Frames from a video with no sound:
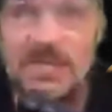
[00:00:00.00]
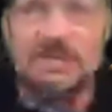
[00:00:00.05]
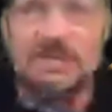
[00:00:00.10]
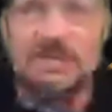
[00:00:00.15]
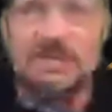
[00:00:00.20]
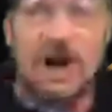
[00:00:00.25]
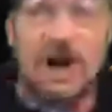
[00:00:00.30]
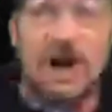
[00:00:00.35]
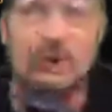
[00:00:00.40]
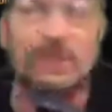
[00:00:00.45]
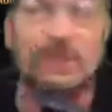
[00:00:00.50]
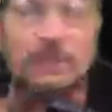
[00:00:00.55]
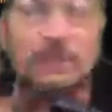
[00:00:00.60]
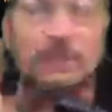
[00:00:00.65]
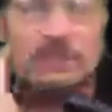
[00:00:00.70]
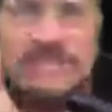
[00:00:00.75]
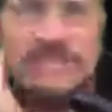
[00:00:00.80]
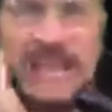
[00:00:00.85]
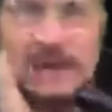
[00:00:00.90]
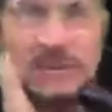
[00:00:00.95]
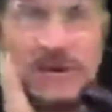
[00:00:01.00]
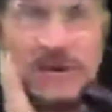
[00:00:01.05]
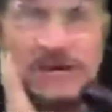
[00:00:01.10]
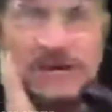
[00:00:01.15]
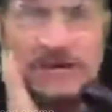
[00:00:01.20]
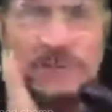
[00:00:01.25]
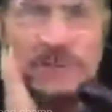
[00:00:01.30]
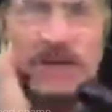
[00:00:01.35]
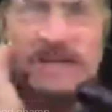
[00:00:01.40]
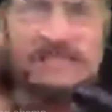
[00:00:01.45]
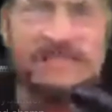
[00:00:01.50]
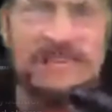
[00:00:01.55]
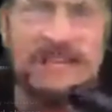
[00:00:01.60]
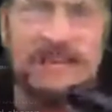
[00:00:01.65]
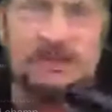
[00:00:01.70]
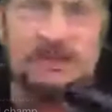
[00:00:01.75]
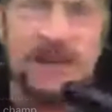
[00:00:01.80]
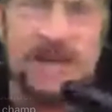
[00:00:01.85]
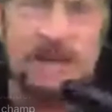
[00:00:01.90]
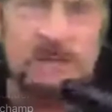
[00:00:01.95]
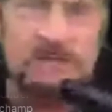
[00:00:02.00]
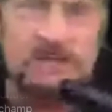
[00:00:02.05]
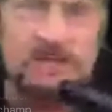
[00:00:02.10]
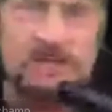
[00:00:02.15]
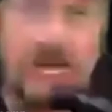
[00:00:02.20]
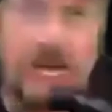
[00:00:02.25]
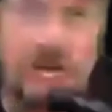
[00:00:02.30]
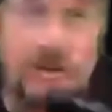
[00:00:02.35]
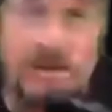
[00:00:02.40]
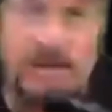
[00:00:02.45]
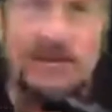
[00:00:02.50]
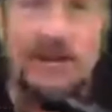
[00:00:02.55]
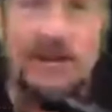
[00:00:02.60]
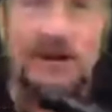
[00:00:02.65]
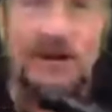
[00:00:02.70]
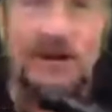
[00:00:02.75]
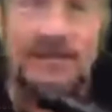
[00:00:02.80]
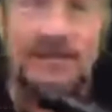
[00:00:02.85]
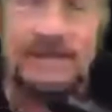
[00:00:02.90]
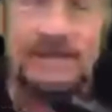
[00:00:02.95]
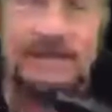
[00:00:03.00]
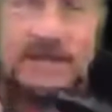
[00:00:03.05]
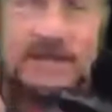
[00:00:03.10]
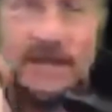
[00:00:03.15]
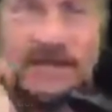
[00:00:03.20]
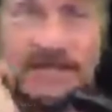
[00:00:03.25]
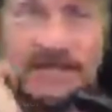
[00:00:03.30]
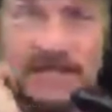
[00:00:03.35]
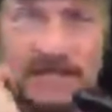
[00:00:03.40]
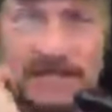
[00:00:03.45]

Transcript: No, was that one of the ones that Greg was showing on his